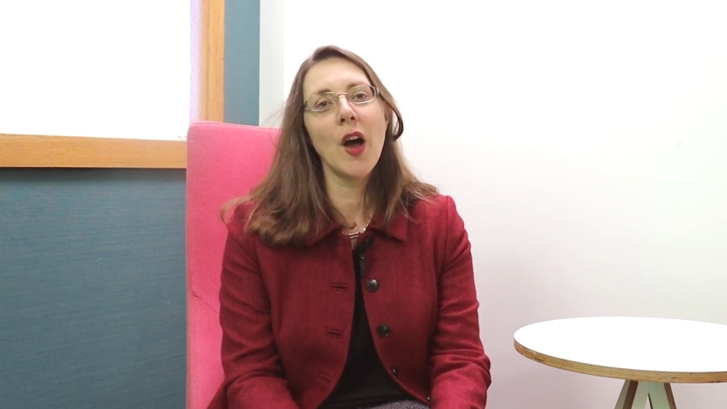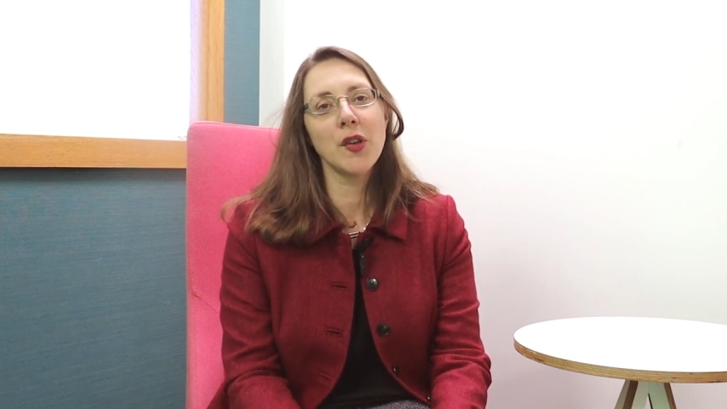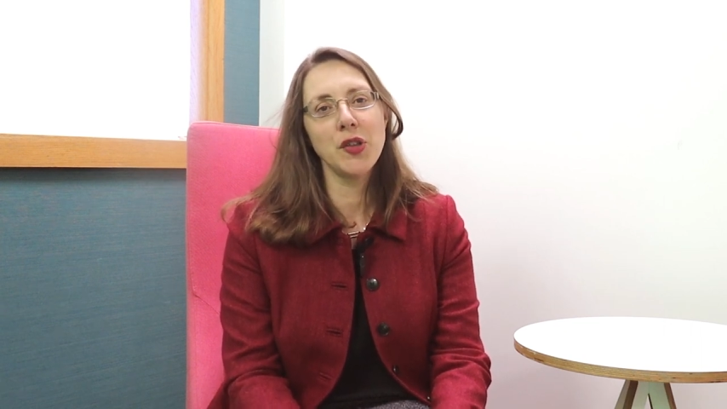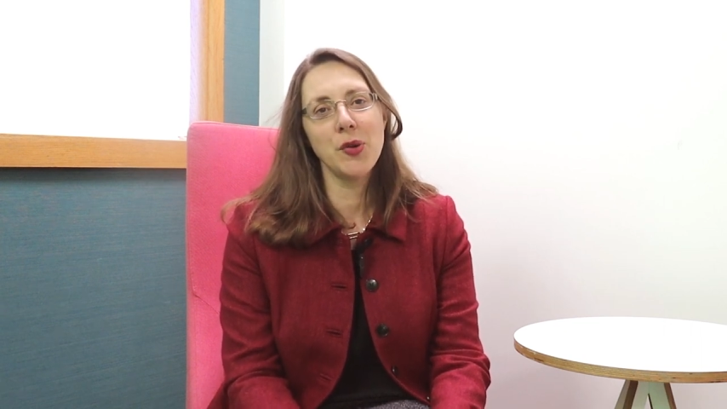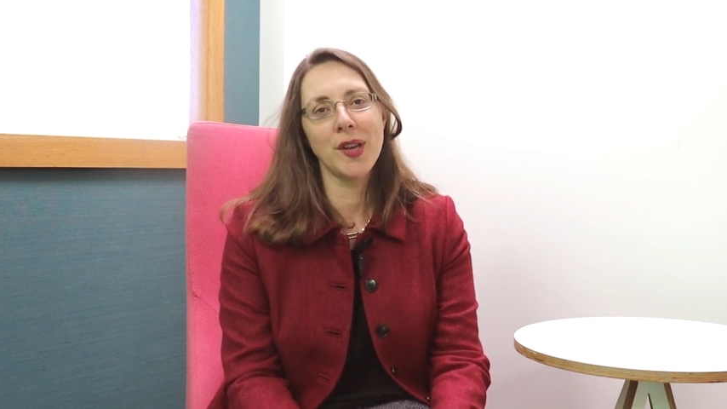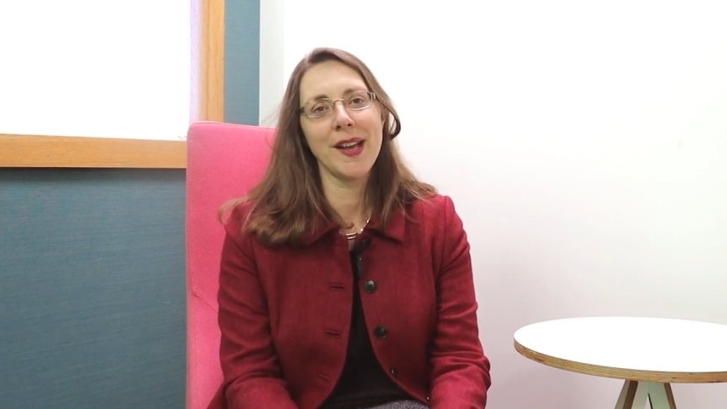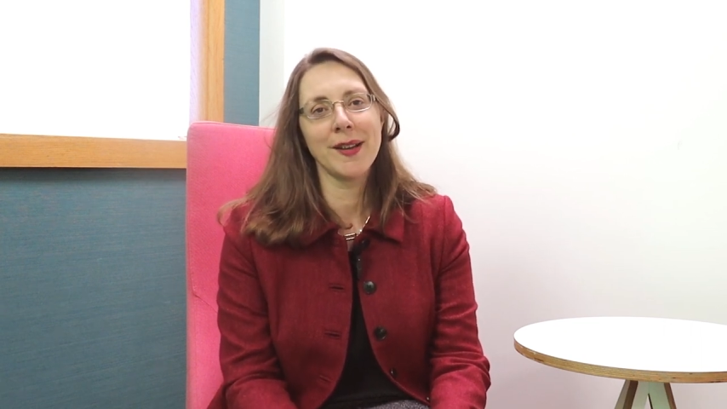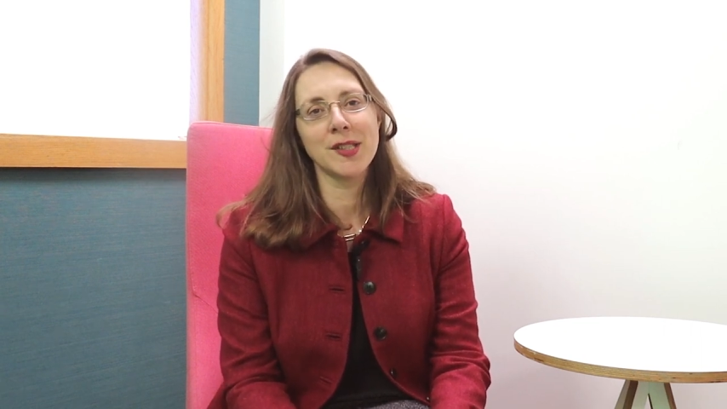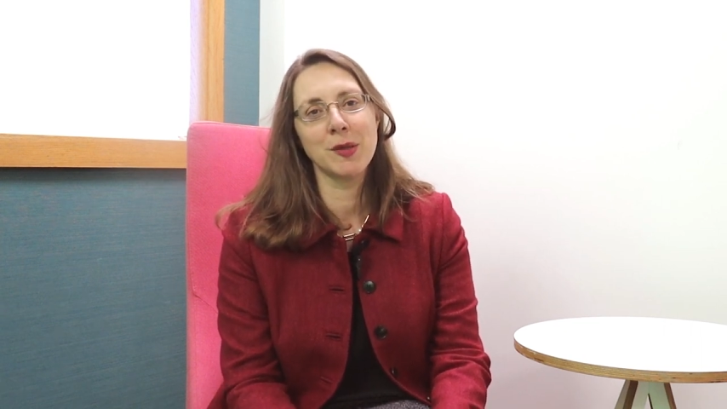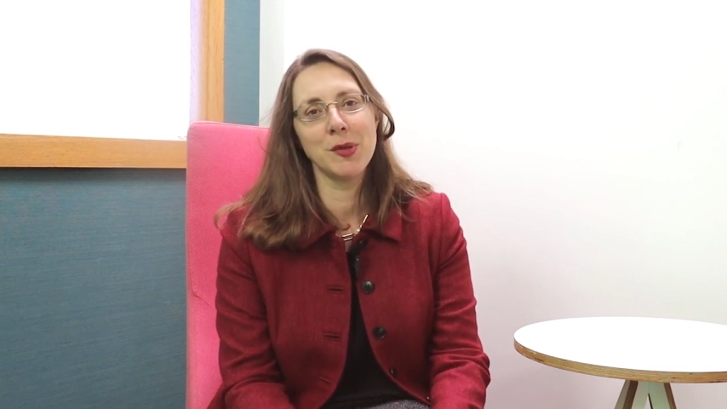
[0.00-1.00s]
other
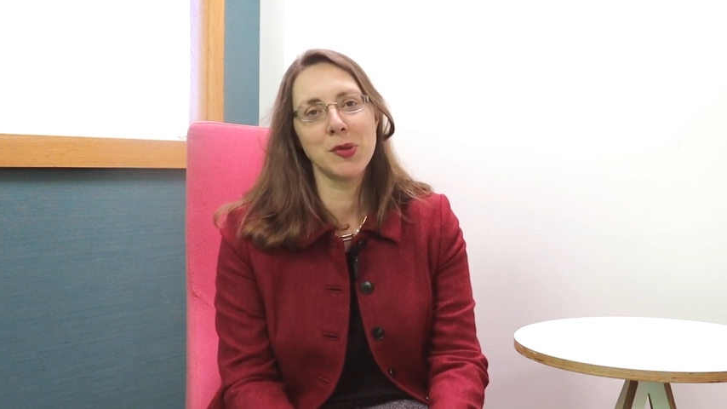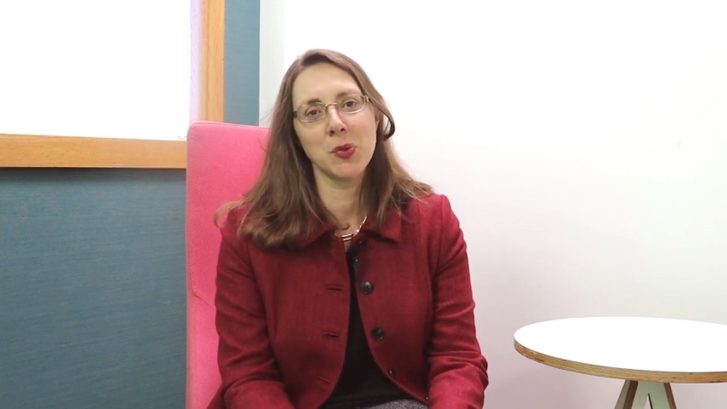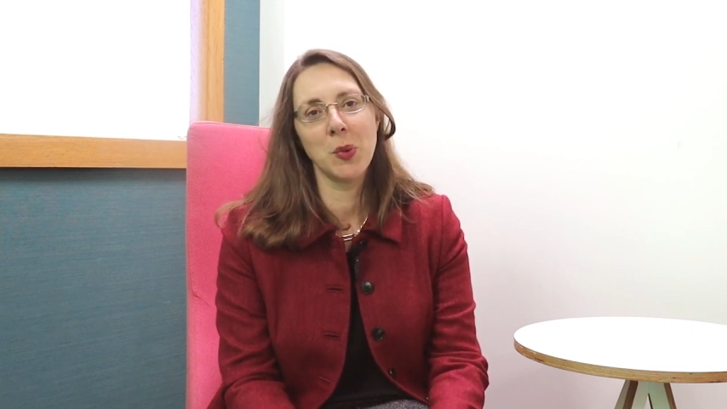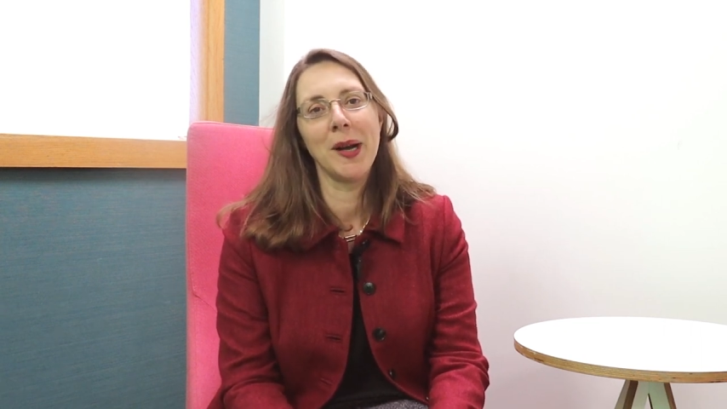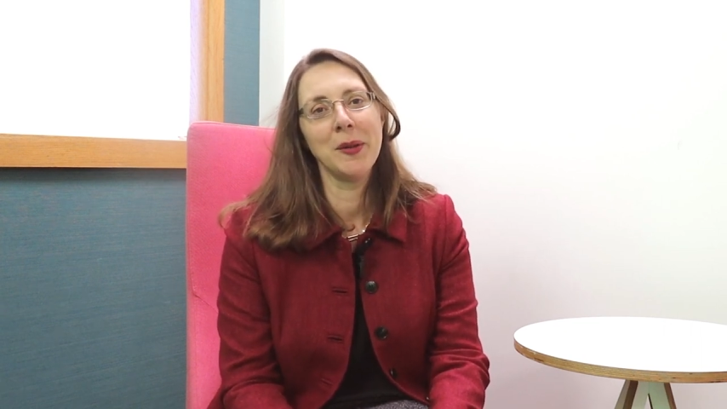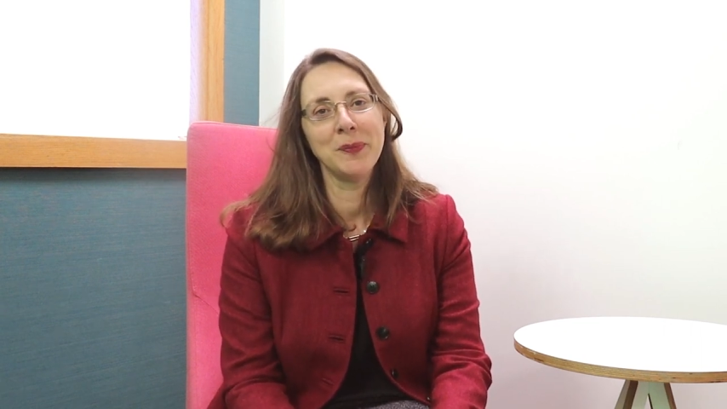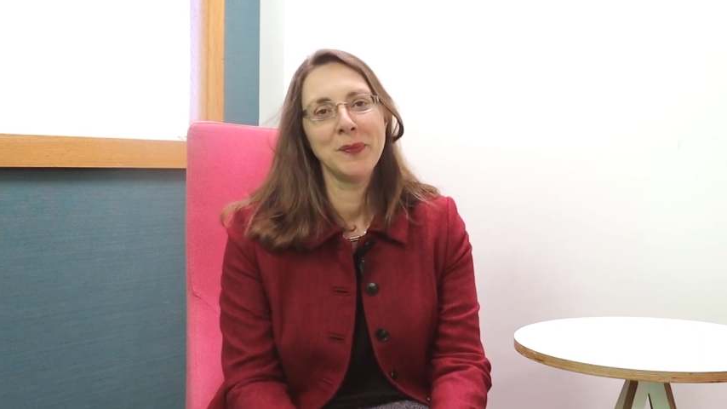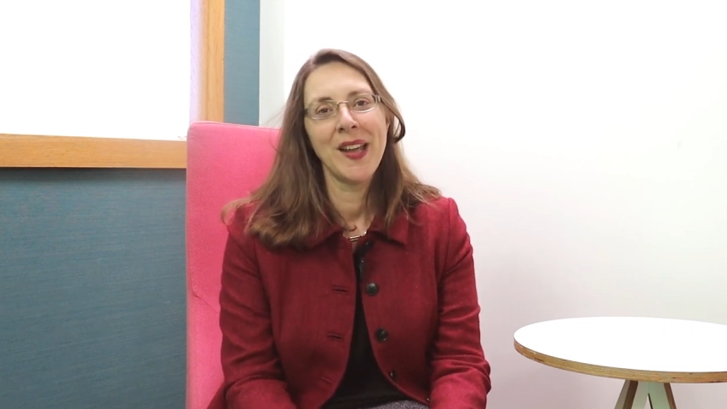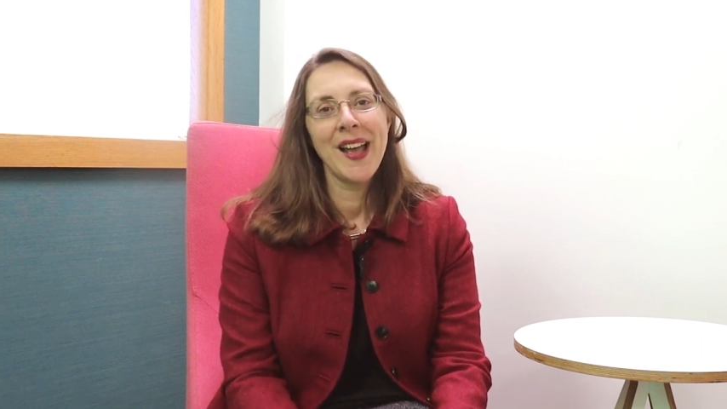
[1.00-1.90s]
UK customers as well.